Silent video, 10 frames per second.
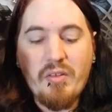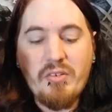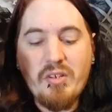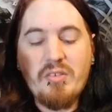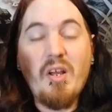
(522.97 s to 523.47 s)
the
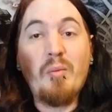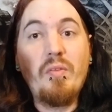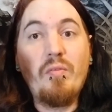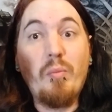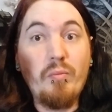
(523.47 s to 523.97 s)
sixth album
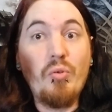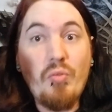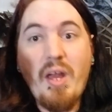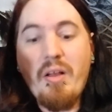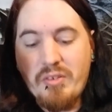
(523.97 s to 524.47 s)
from
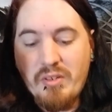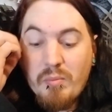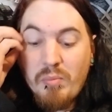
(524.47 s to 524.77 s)
2000.